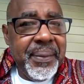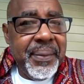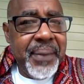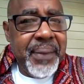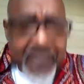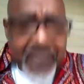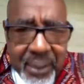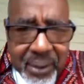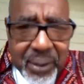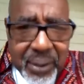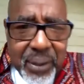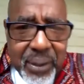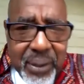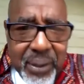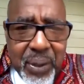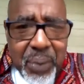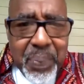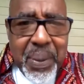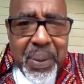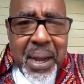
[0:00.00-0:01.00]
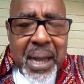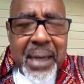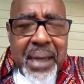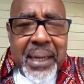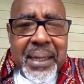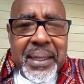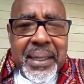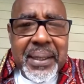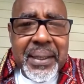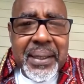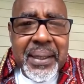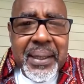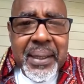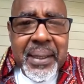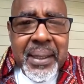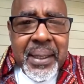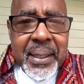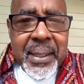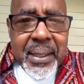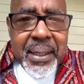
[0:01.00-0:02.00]
into your body.
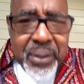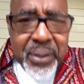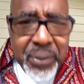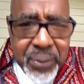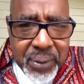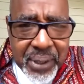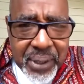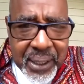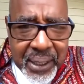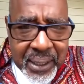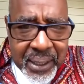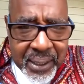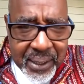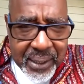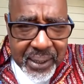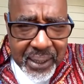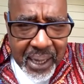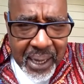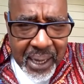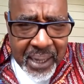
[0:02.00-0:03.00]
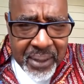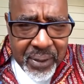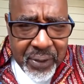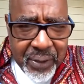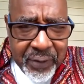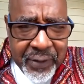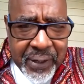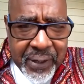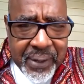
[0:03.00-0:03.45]
Are you seeing the science of it?